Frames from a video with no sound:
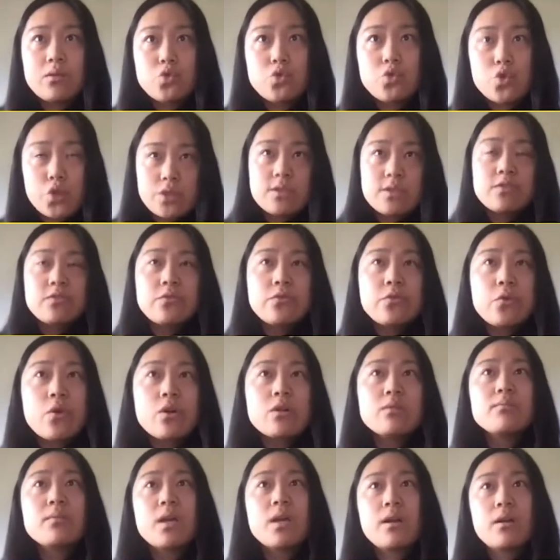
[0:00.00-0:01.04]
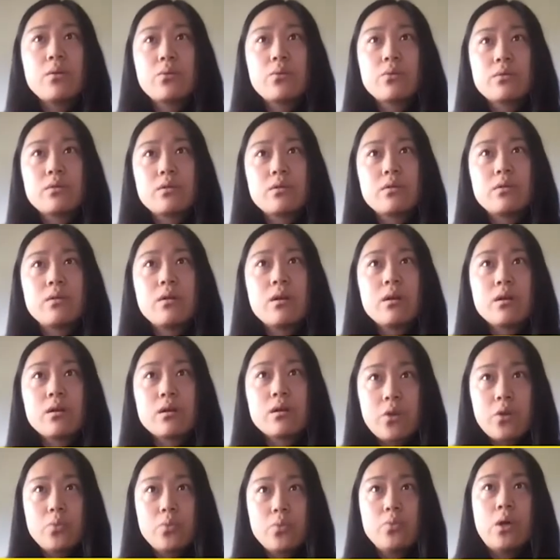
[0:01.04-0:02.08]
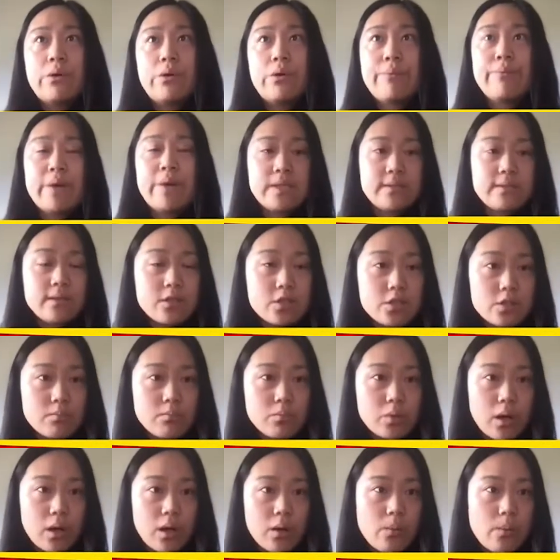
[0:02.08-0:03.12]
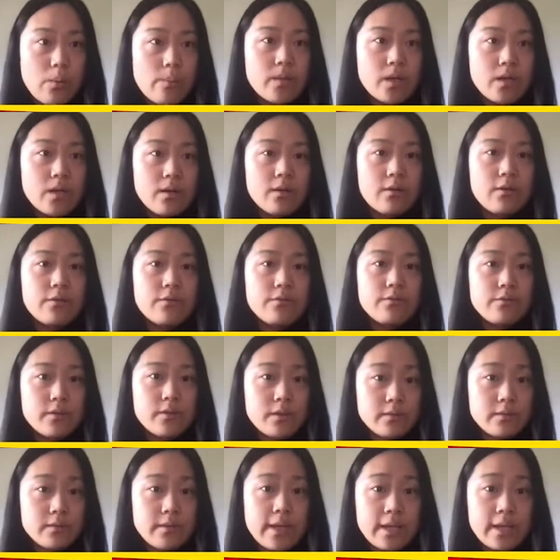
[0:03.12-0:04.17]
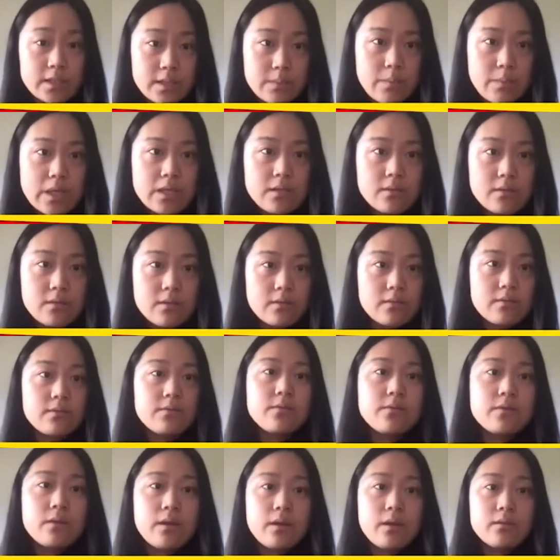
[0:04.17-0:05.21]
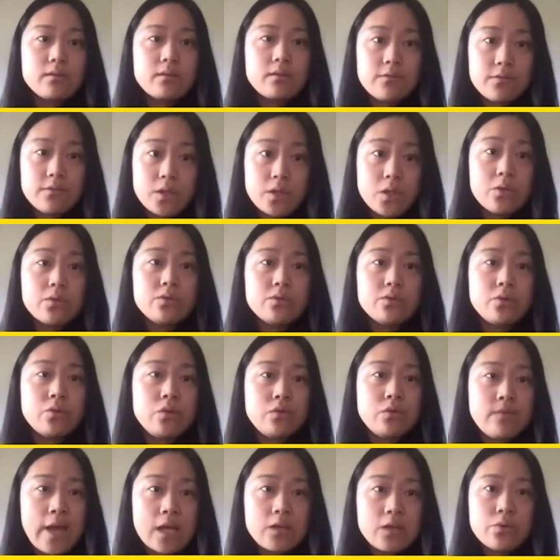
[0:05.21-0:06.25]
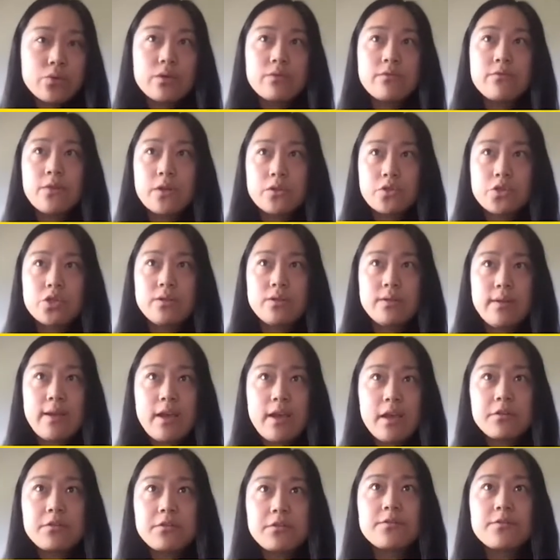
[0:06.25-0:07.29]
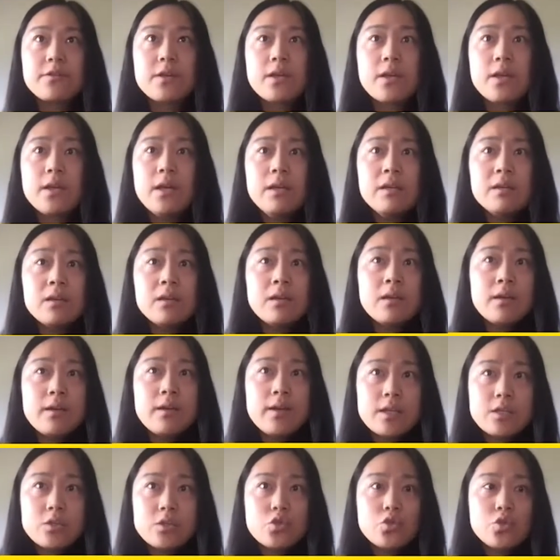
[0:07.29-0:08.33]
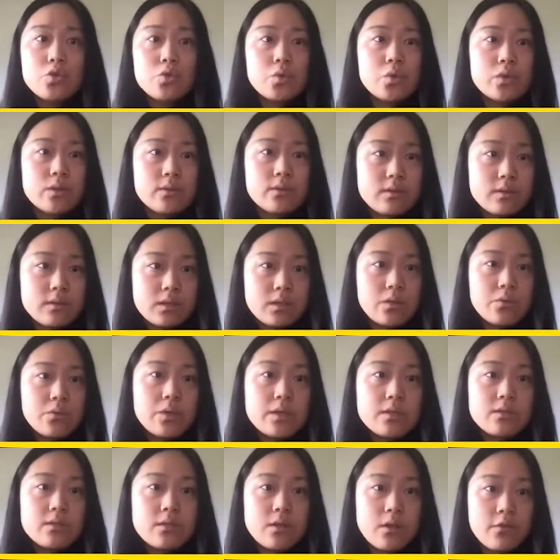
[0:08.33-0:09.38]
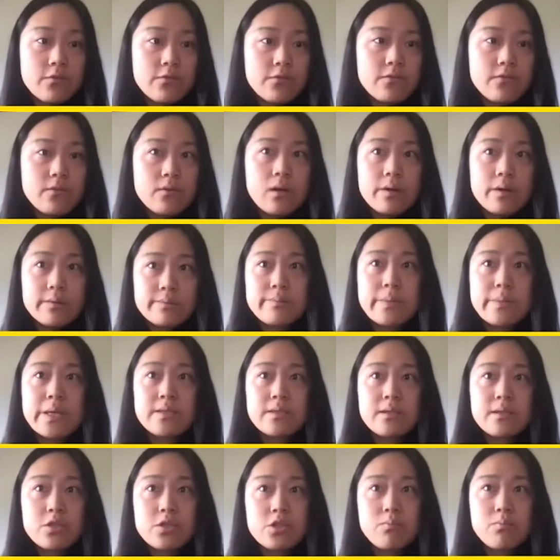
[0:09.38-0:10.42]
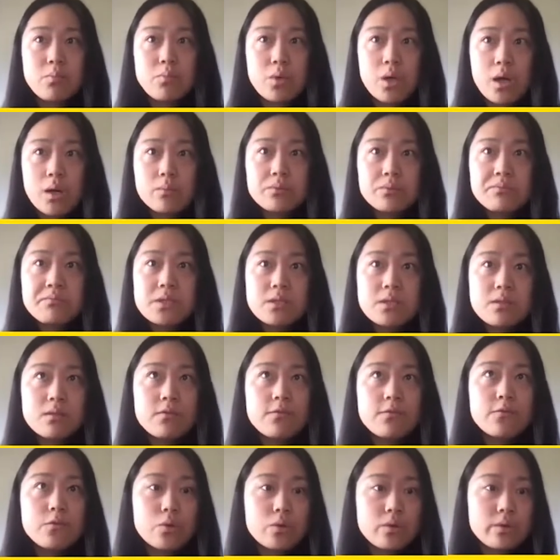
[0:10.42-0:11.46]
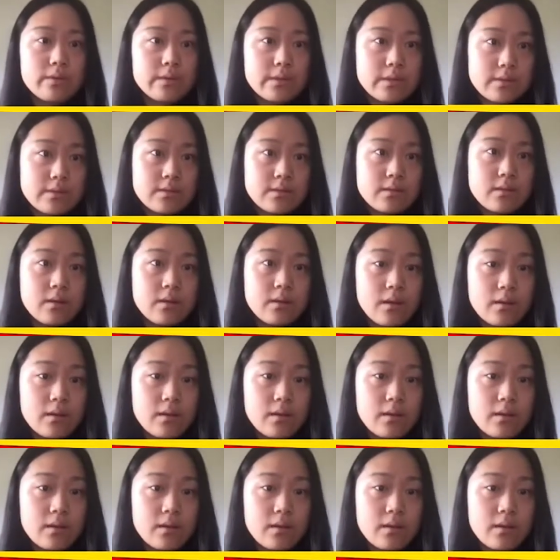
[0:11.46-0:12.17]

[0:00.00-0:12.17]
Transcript: transform our global optimization problem of an expensive and difficult to evaluate function f into a series of optimization problems for this